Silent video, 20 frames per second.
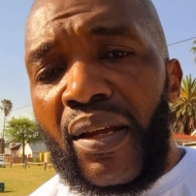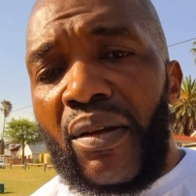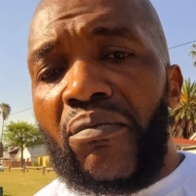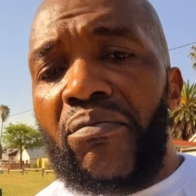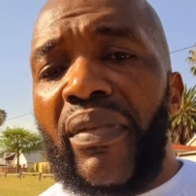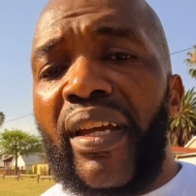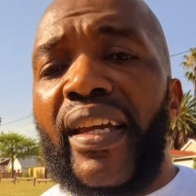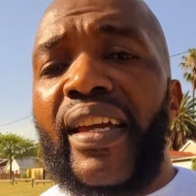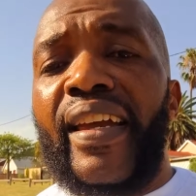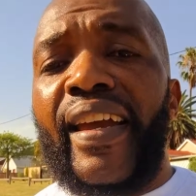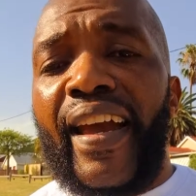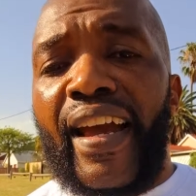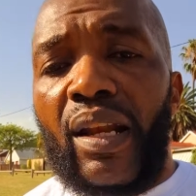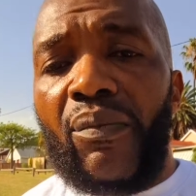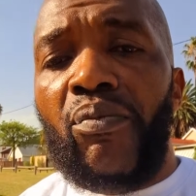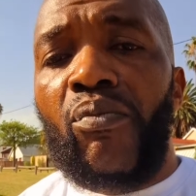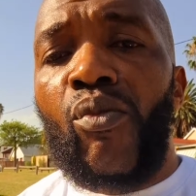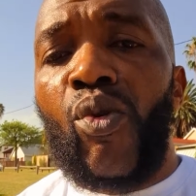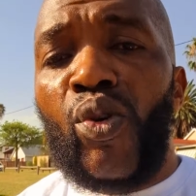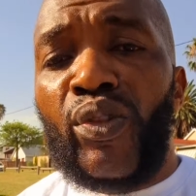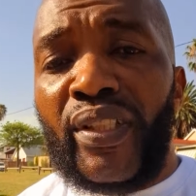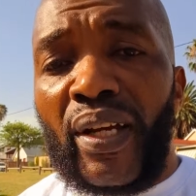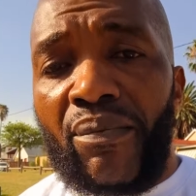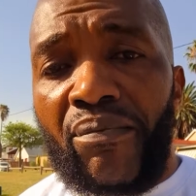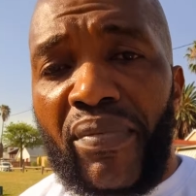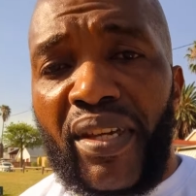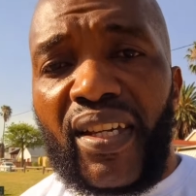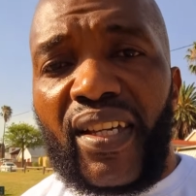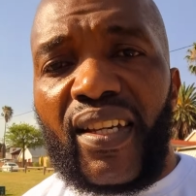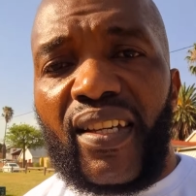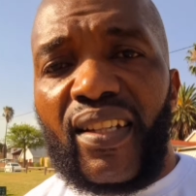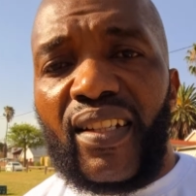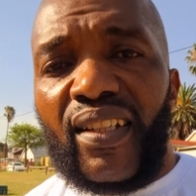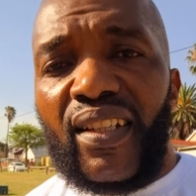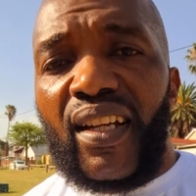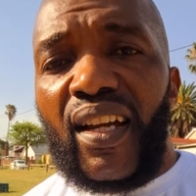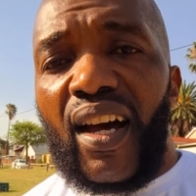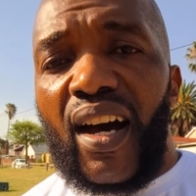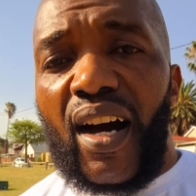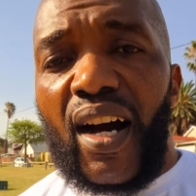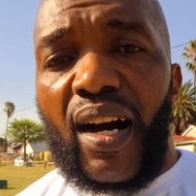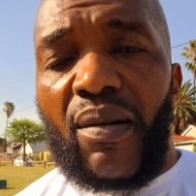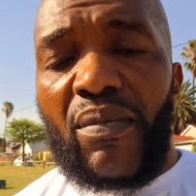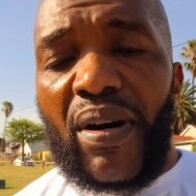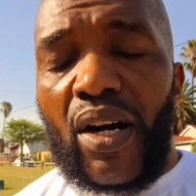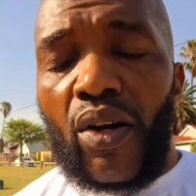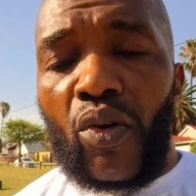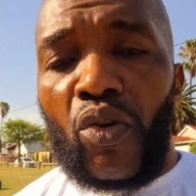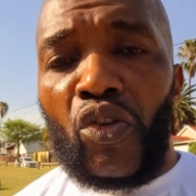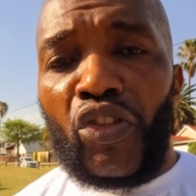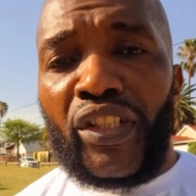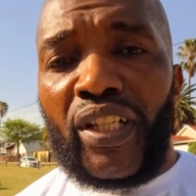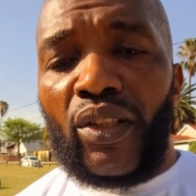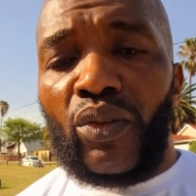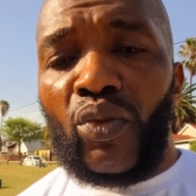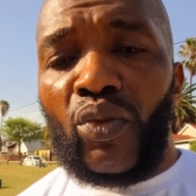May he help Mozambique. Hallelujah.